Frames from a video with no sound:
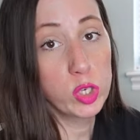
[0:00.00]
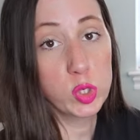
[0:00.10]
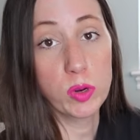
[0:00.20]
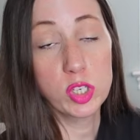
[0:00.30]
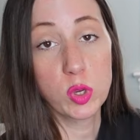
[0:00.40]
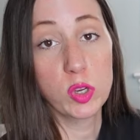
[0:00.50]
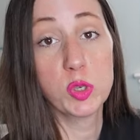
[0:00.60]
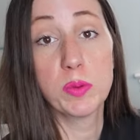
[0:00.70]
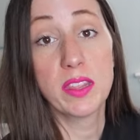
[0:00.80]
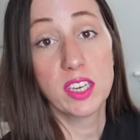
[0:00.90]
which one is going
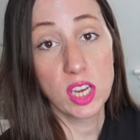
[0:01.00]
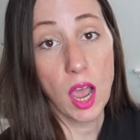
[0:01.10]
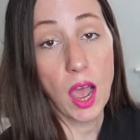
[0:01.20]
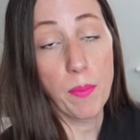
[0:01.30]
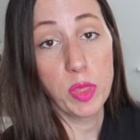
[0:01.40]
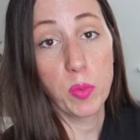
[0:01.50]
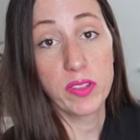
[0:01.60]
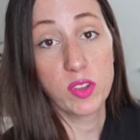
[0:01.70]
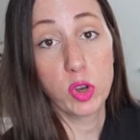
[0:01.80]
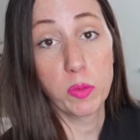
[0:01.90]
to be the top and the one
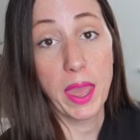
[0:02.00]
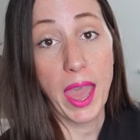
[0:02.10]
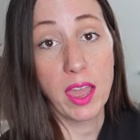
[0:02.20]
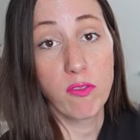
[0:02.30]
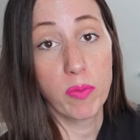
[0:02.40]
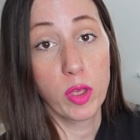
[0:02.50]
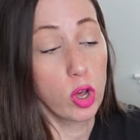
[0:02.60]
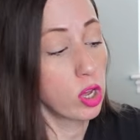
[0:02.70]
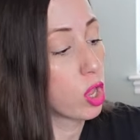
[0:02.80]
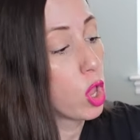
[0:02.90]
that's going to be hanging from the
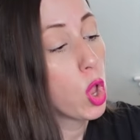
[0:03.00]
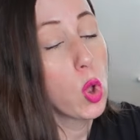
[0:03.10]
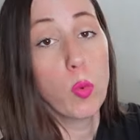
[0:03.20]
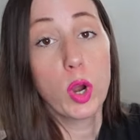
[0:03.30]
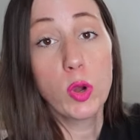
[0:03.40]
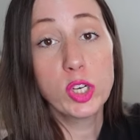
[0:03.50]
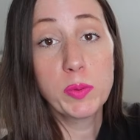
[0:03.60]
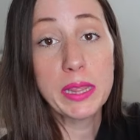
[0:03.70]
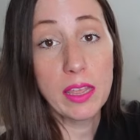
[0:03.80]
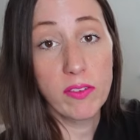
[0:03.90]
hook, we're going to
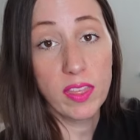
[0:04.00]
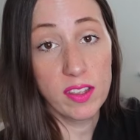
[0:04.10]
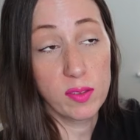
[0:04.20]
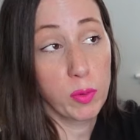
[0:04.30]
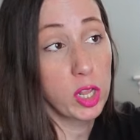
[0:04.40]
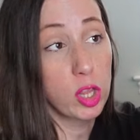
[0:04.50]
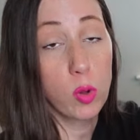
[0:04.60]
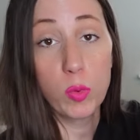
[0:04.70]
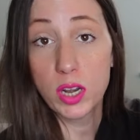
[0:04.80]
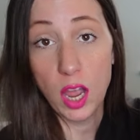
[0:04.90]
be leaving this one
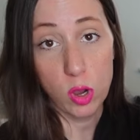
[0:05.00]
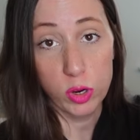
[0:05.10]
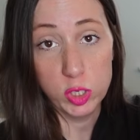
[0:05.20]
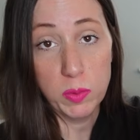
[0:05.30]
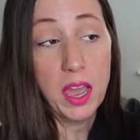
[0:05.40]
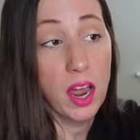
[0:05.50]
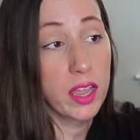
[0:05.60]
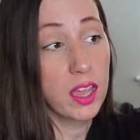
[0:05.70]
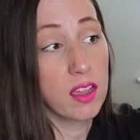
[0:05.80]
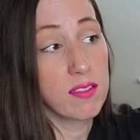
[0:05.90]
alone. We're not going to be
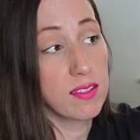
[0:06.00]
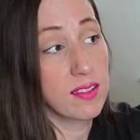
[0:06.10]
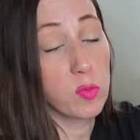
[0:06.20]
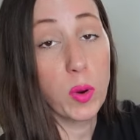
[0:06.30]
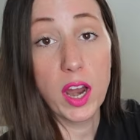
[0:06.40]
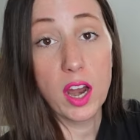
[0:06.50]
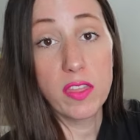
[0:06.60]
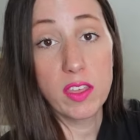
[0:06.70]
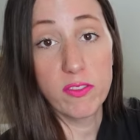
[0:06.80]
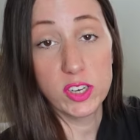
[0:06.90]
cutting it because this is where
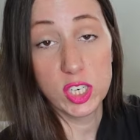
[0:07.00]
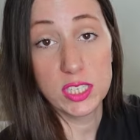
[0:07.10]
the fish